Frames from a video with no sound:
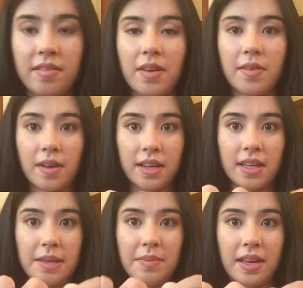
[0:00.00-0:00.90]
Remember
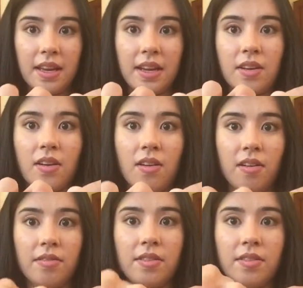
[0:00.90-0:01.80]
to keep it
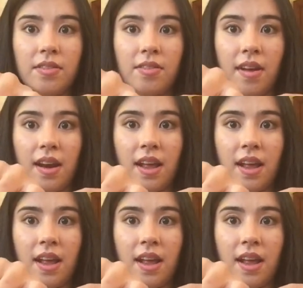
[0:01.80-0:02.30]
curved. Try